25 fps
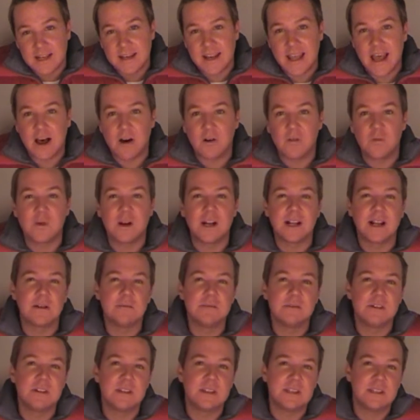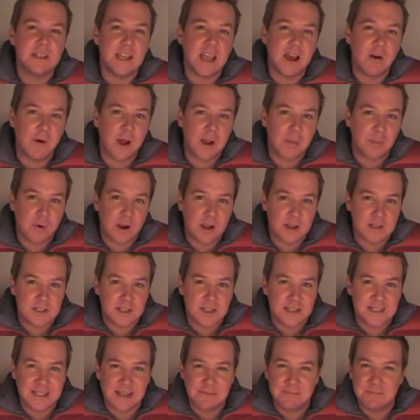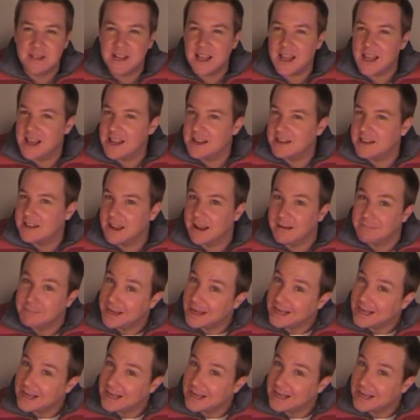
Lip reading: Now, when it comes to the DIY process, I'm not